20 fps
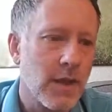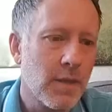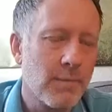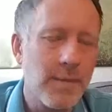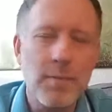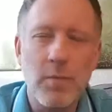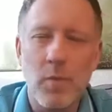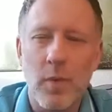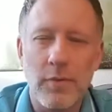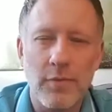
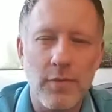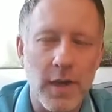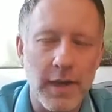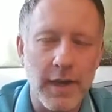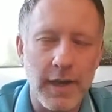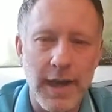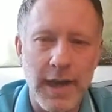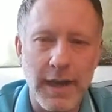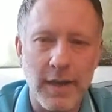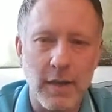People want
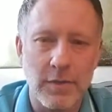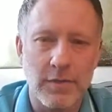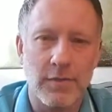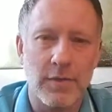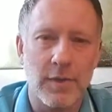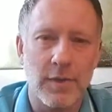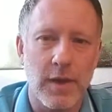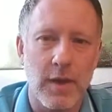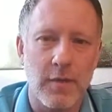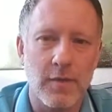fucking handouts
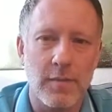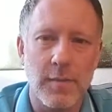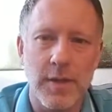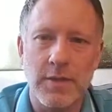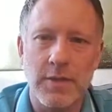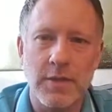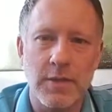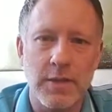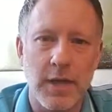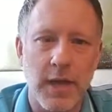from the government
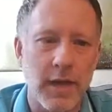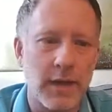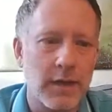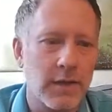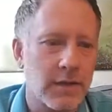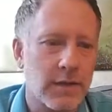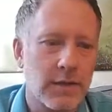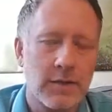and shit.